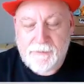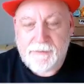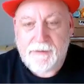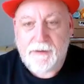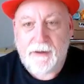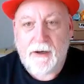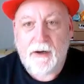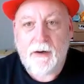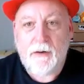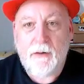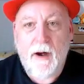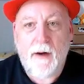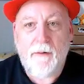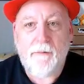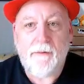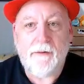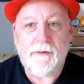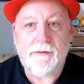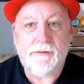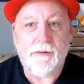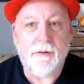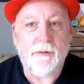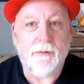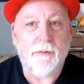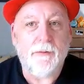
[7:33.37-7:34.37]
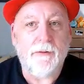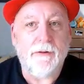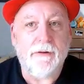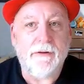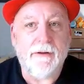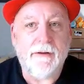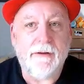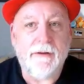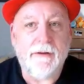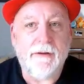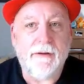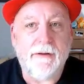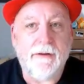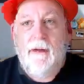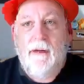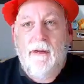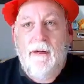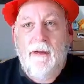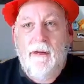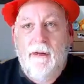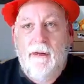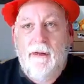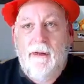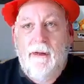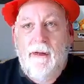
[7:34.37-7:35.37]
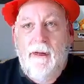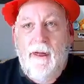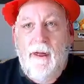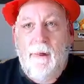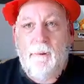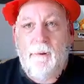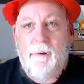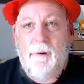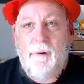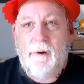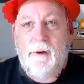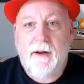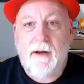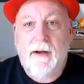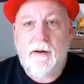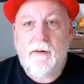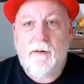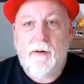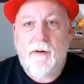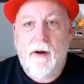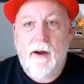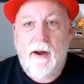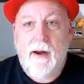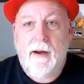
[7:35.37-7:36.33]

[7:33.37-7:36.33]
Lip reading: and our graphics look really clean. And we're going to get a grade